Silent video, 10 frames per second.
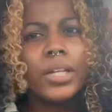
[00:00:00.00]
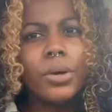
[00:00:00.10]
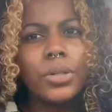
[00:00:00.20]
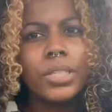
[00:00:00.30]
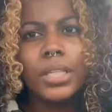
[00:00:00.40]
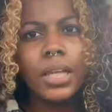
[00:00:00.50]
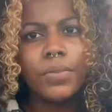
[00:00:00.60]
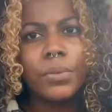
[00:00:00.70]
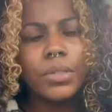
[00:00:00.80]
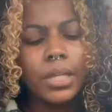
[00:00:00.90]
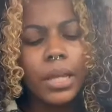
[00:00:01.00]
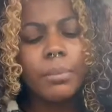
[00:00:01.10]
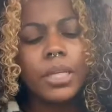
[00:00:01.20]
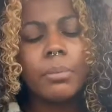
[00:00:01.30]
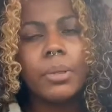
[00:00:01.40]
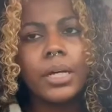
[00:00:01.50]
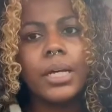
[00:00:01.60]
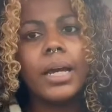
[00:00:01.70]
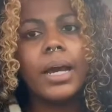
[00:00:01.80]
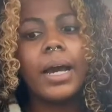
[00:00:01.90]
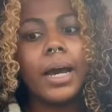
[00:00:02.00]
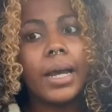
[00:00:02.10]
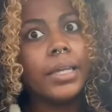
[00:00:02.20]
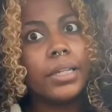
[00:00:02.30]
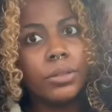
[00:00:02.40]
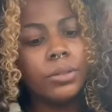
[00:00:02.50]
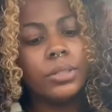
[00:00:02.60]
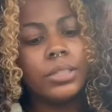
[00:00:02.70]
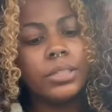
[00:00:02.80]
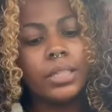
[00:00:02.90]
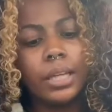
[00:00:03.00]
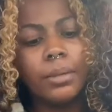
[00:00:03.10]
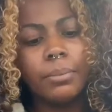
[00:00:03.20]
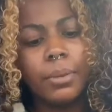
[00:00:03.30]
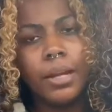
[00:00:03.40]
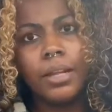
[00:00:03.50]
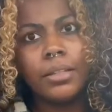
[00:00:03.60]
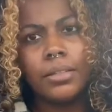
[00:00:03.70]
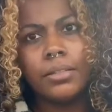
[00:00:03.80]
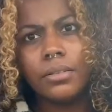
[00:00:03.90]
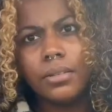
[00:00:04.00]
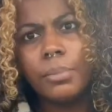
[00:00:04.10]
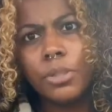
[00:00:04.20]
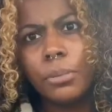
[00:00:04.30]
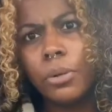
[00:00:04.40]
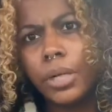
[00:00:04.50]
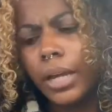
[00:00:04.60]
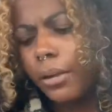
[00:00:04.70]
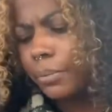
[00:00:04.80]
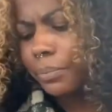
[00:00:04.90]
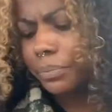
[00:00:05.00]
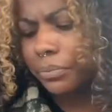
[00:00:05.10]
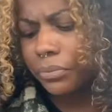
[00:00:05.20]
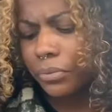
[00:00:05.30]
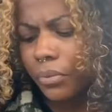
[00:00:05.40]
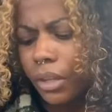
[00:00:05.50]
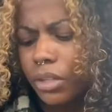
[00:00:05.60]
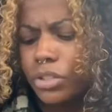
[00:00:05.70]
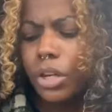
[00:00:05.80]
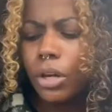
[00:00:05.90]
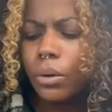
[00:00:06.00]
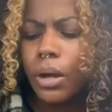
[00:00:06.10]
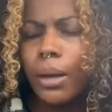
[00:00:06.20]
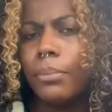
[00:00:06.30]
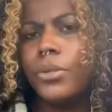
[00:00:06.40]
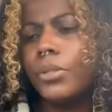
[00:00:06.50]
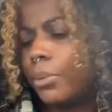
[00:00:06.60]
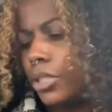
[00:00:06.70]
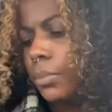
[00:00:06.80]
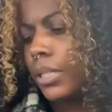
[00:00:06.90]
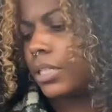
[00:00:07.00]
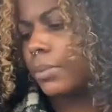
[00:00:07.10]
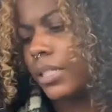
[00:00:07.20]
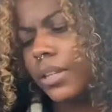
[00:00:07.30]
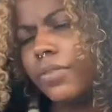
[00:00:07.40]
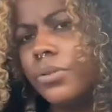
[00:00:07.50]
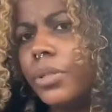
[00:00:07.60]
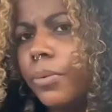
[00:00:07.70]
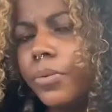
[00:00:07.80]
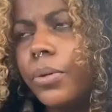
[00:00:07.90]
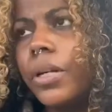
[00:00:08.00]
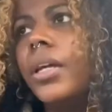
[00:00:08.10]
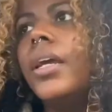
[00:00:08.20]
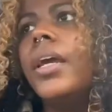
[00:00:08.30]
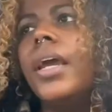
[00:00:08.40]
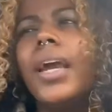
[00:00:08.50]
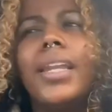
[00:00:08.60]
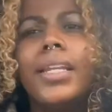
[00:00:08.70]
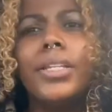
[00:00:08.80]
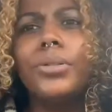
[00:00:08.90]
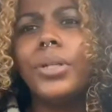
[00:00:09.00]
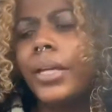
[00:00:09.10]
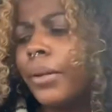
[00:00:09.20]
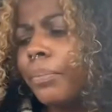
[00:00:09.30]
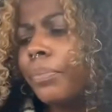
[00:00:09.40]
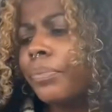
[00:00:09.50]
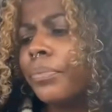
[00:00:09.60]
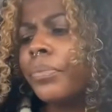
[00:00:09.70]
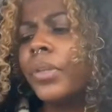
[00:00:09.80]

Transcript: notice it like if you was looking at me but i can notice that my lips are broken out so i'm using Burt's Bees because i've used it before and it didn't do that